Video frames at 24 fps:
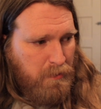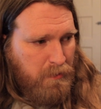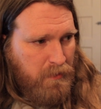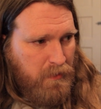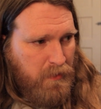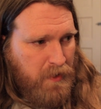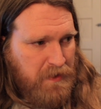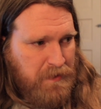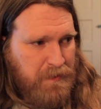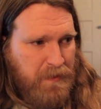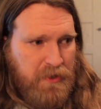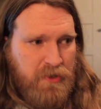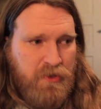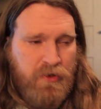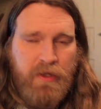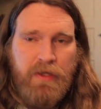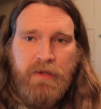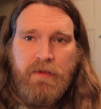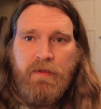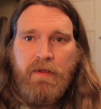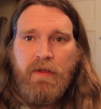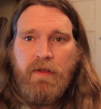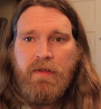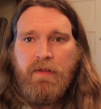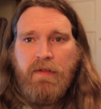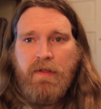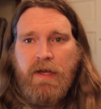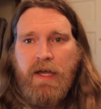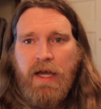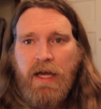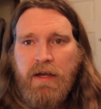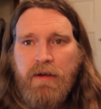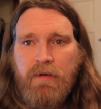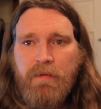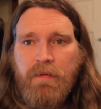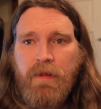Especially the
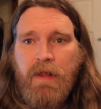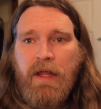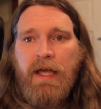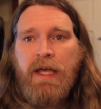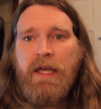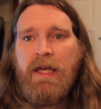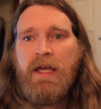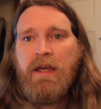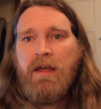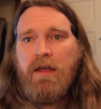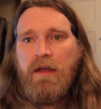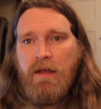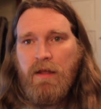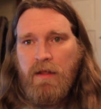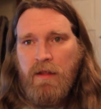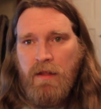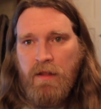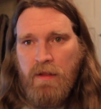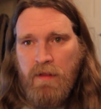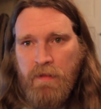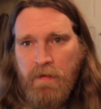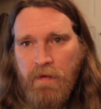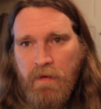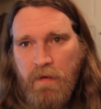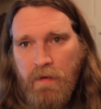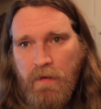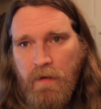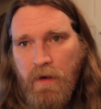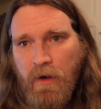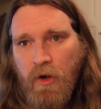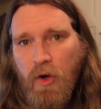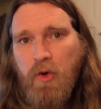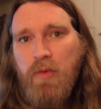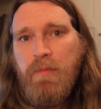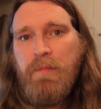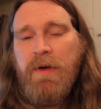kind of the
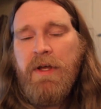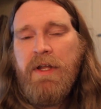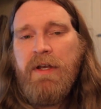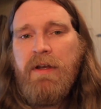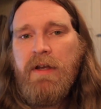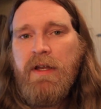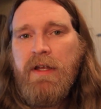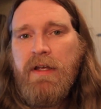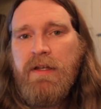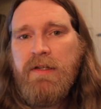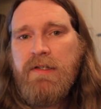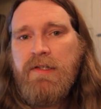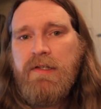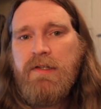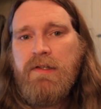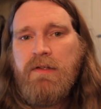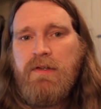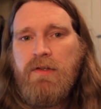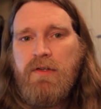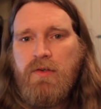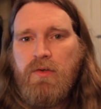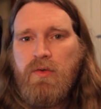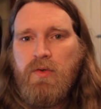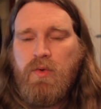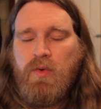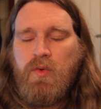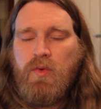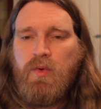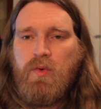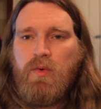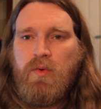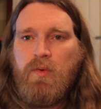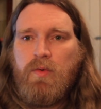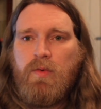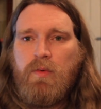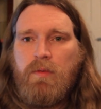openness
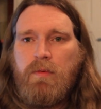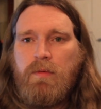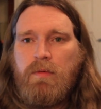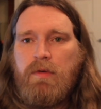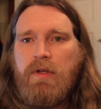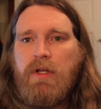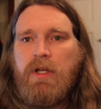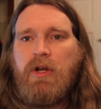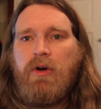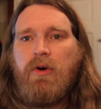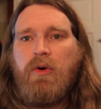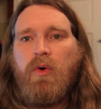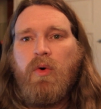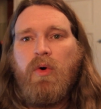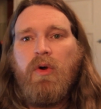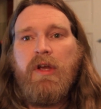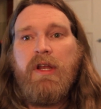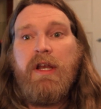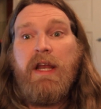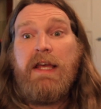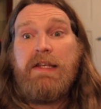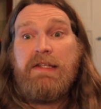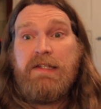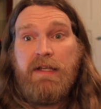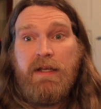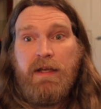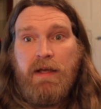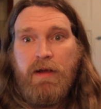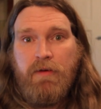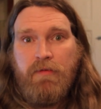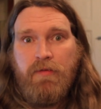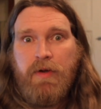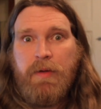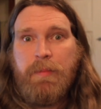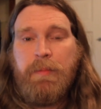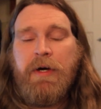to, organizing
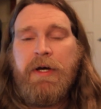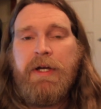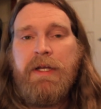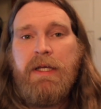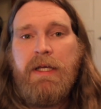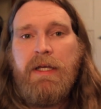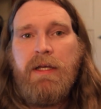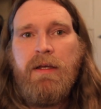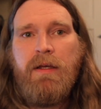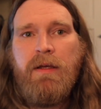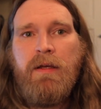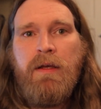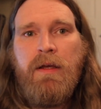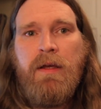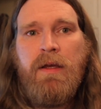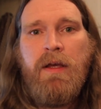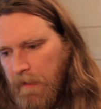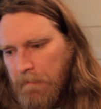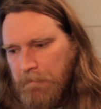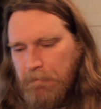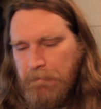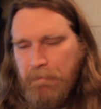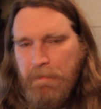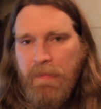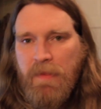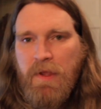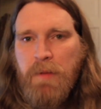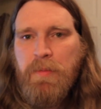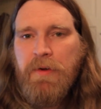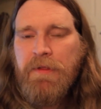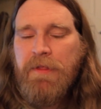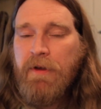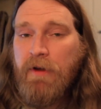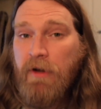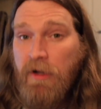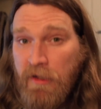everybody.
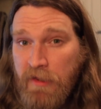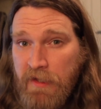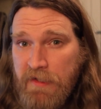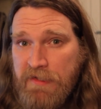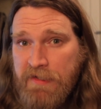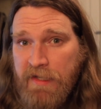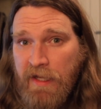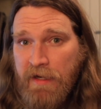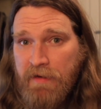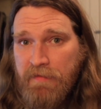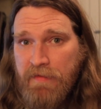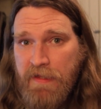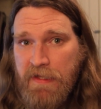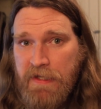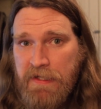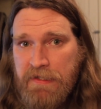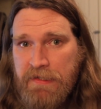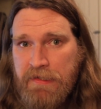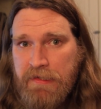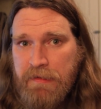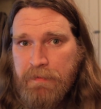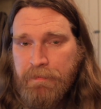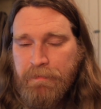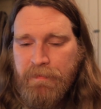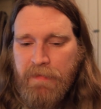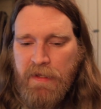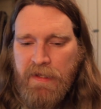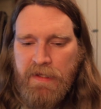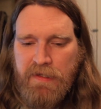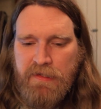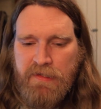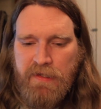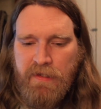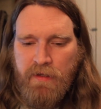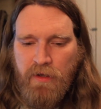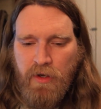But the ugly side of this
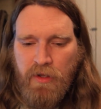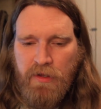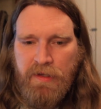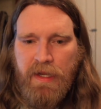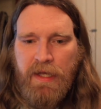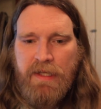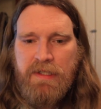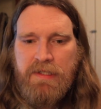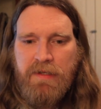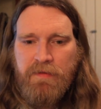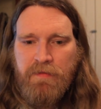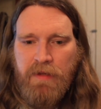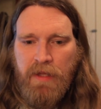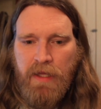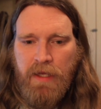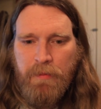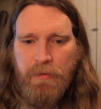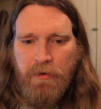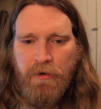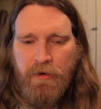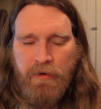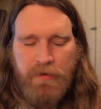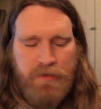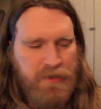is the Knights of Labor.